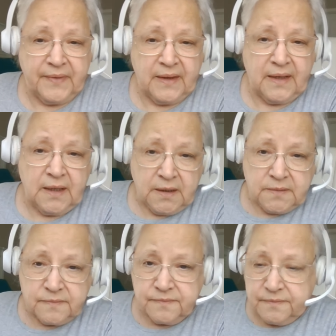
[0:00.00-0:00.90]

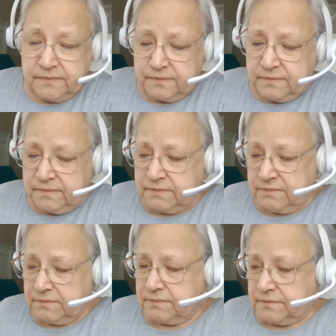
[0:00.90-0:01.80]

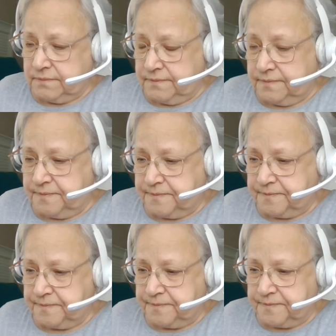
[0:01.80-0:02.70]

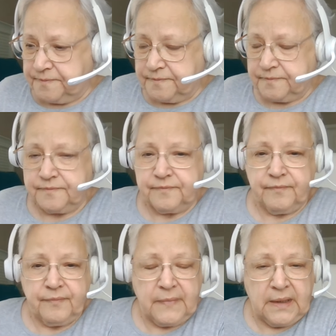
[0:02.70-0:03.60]

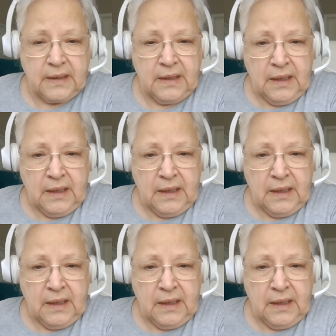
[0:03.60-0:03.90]
(no one is talking)